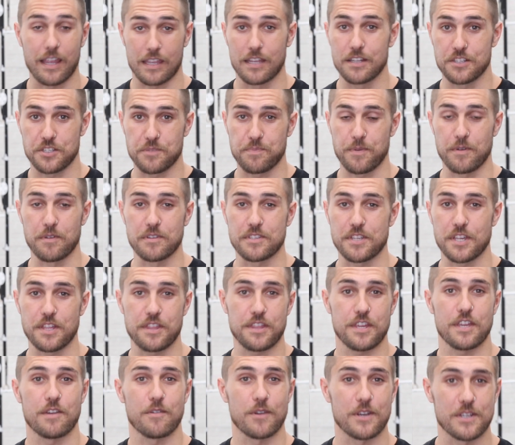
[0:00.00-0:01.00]
Conspiracy
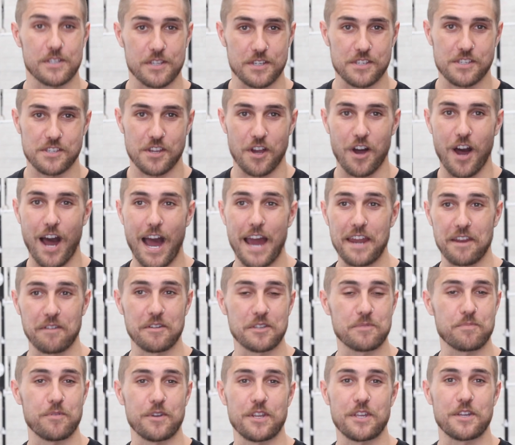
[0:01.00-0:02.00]
theories aside,
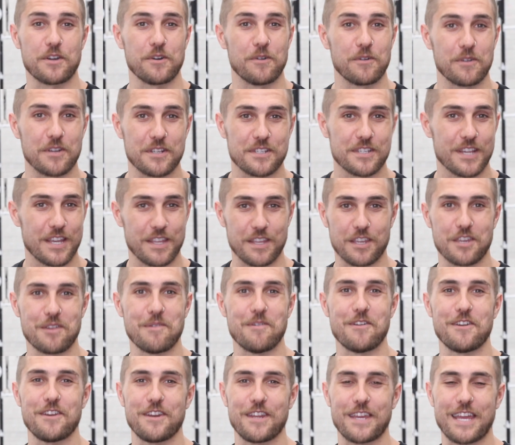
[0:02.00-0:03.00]
it was pretty cool to see the
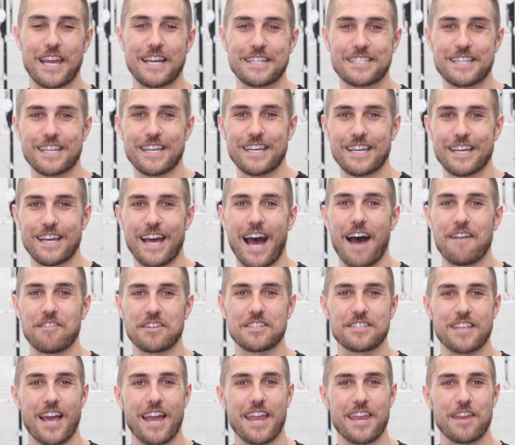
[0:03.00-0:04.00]
community get to
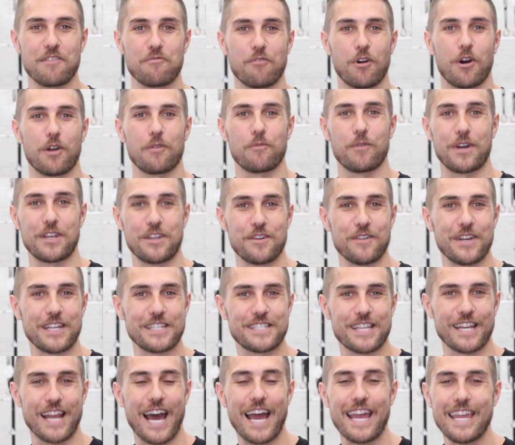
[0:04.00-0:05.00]
have a say in what we're
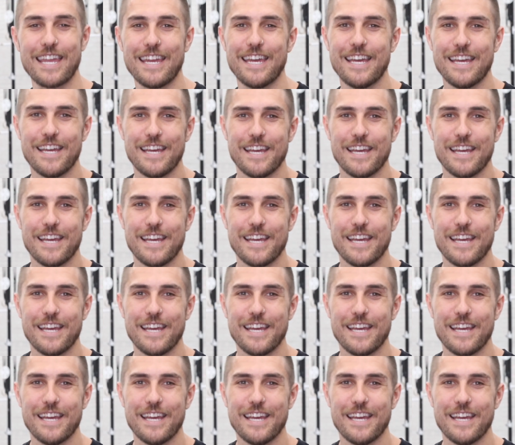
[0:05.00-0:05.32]
doing today.